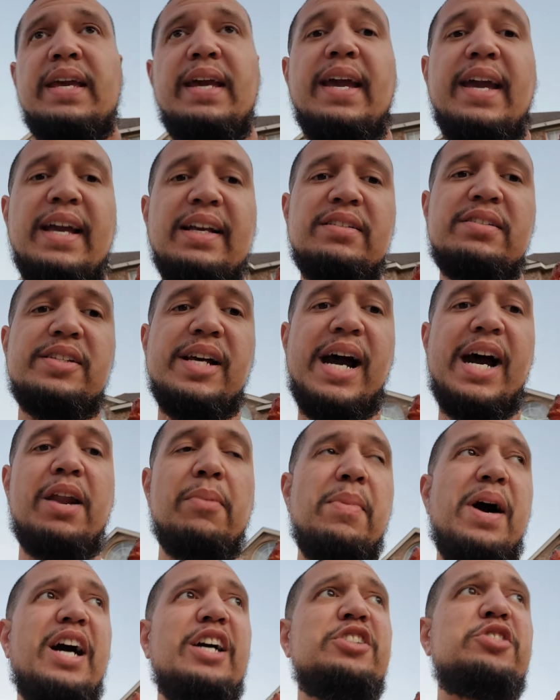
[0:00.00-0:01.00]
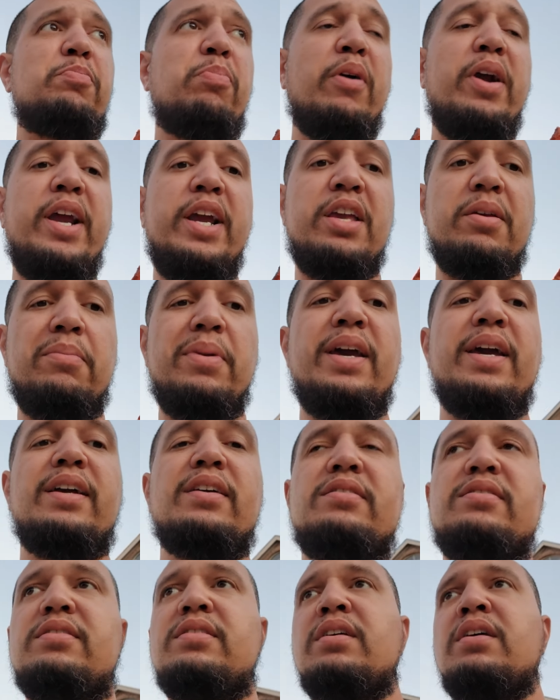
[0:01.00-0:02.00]
inside of my spring
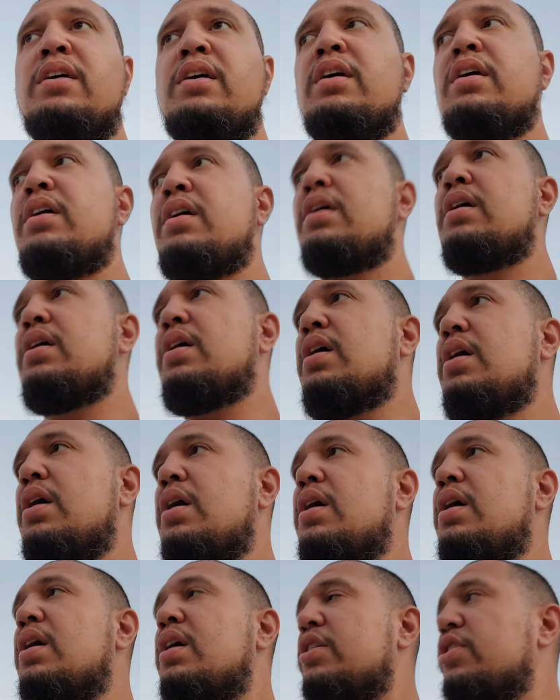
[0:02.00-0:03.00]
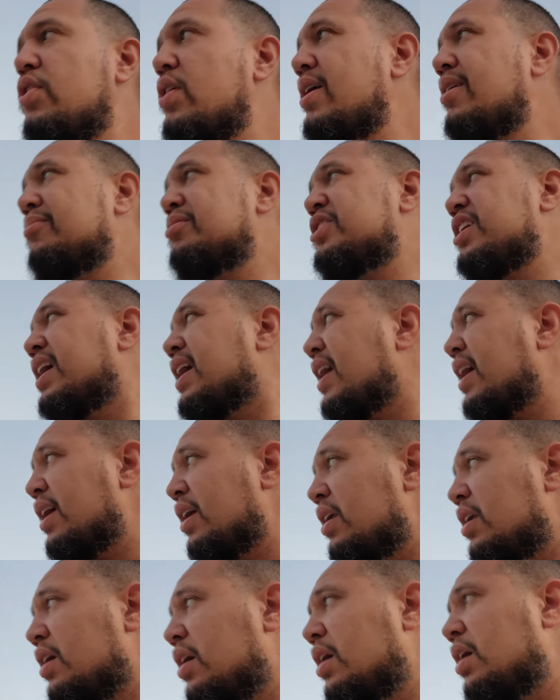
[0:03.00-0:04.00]
mix. Uh, you know what I'm
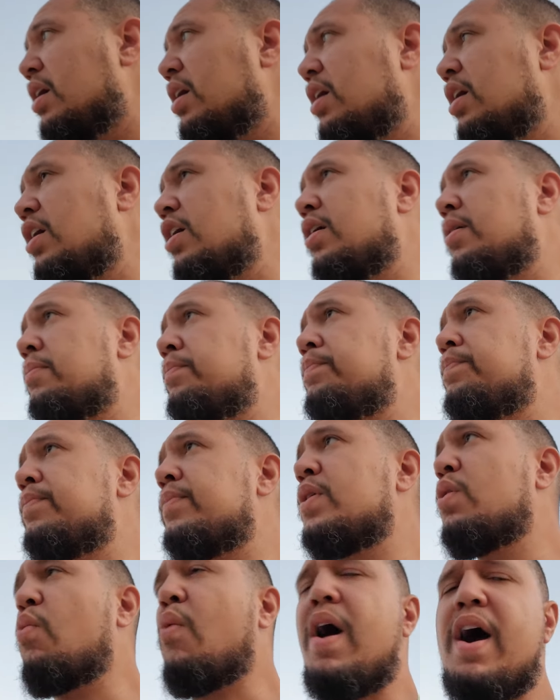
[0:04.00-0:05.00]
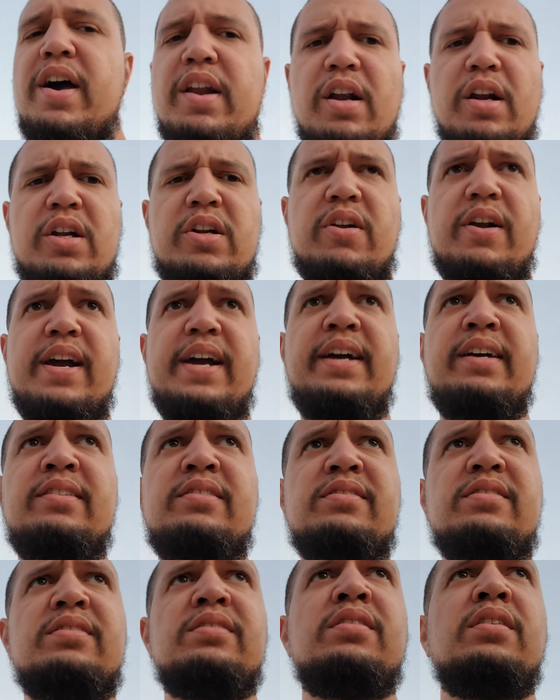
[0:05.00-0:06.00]
saying? Um,
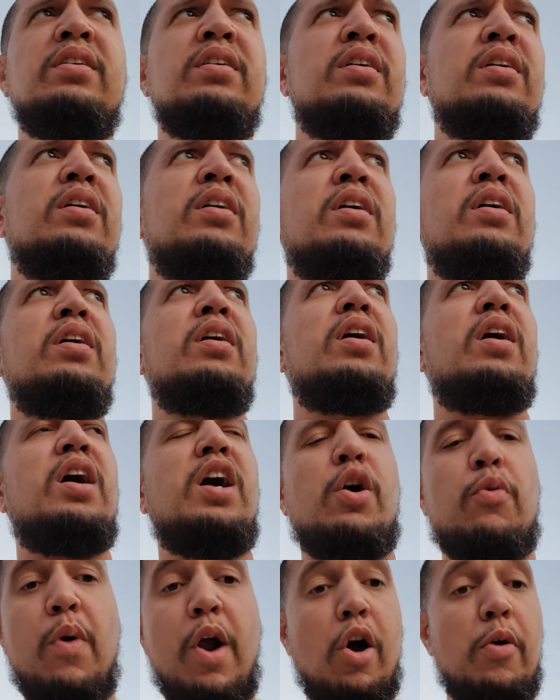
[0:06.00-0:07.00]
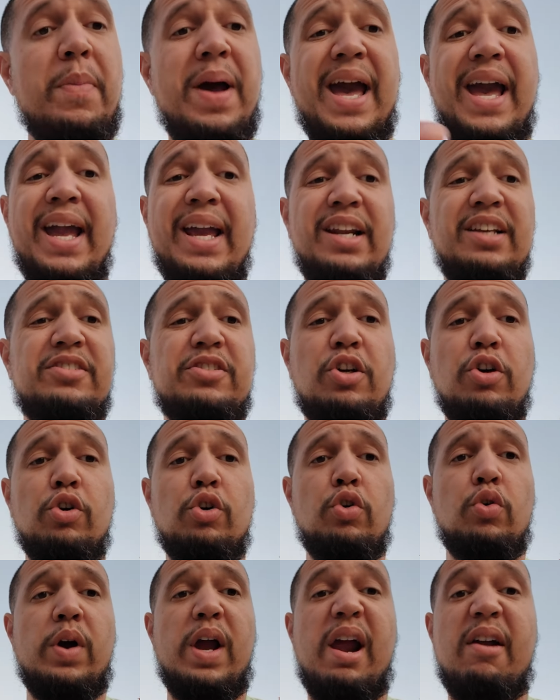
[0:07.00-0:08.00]
watercress. Uh, romaine is
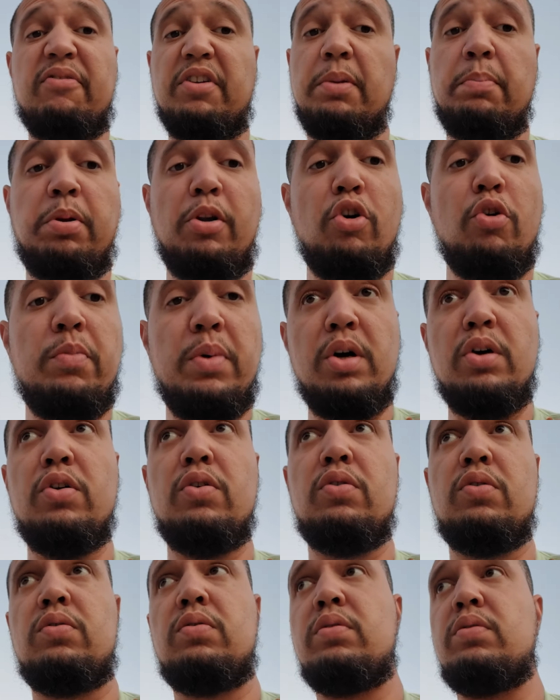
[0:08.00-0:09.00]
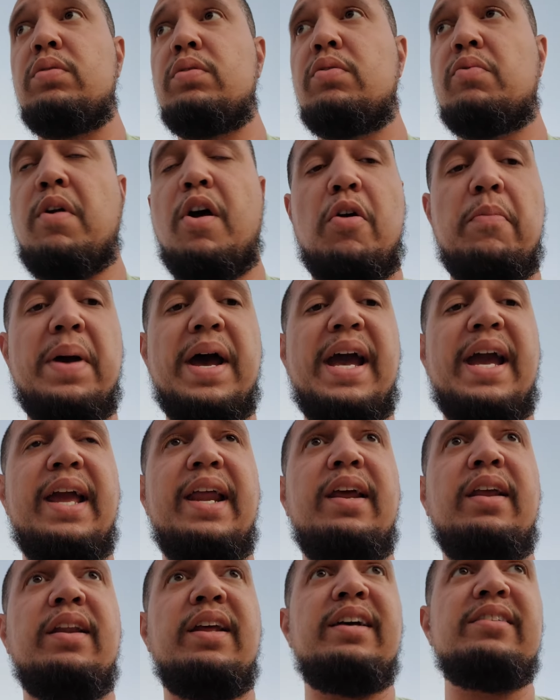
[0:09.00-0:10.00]
cool every blue moon.
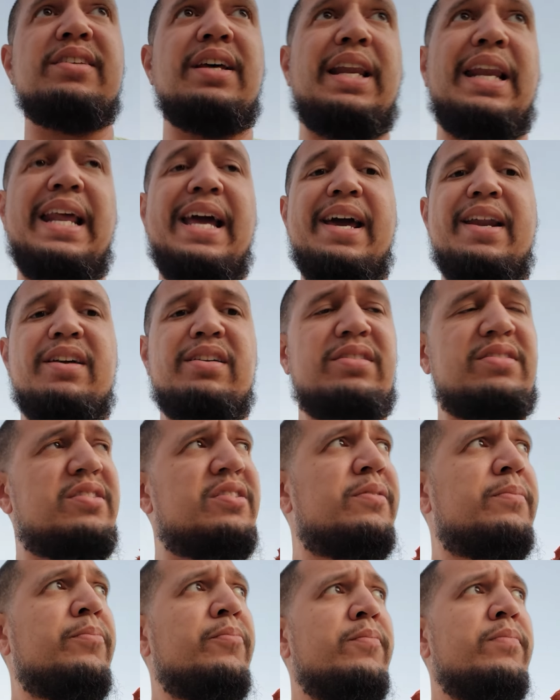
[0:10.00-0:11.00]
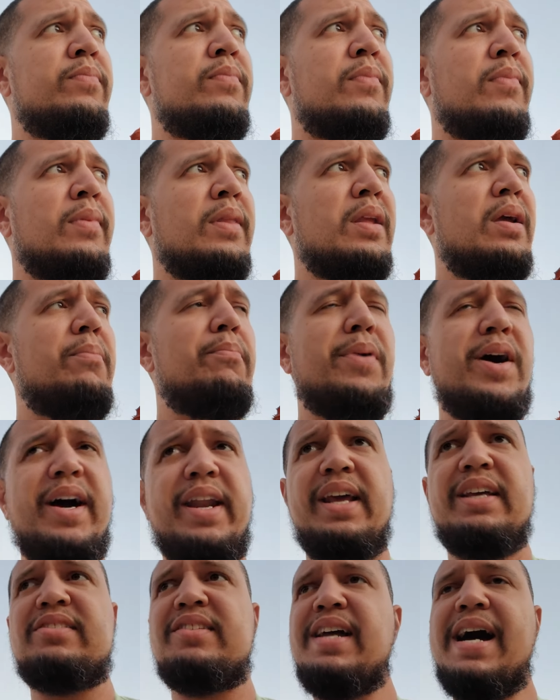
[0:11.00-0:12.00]
Romaine is a lettuce, but
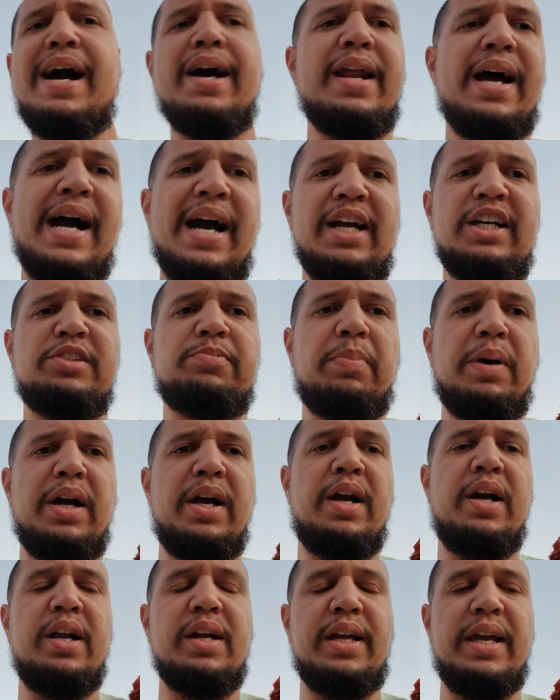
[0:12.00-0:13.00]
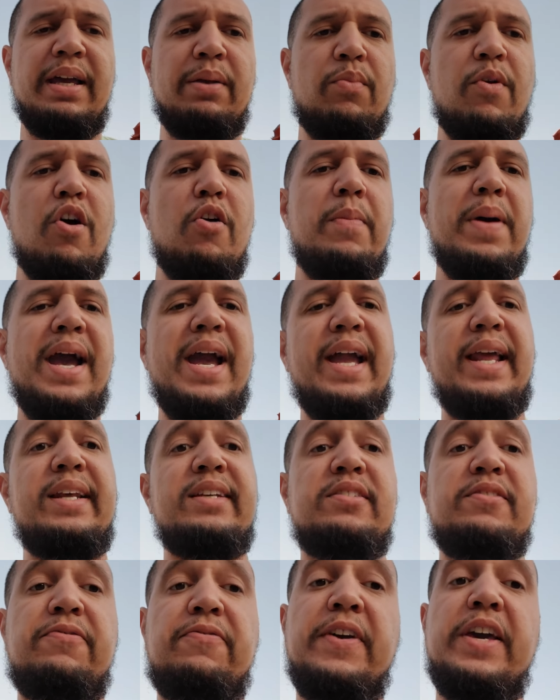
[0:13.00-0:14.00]
it's not iceberg. And romaine
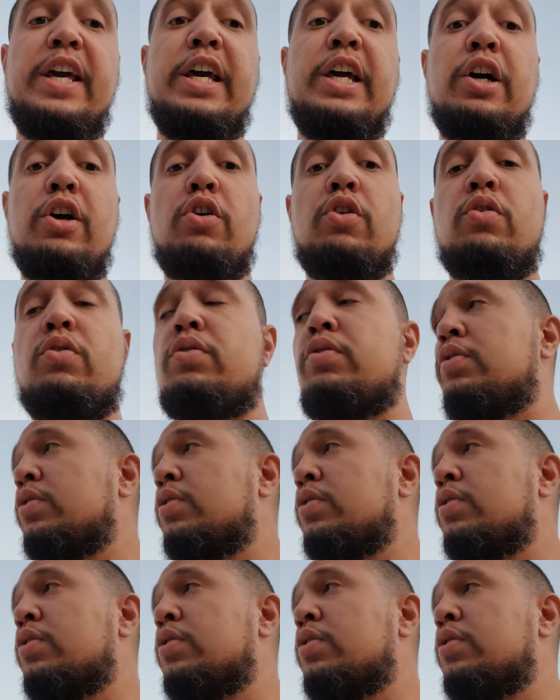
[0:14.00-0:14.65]
is filled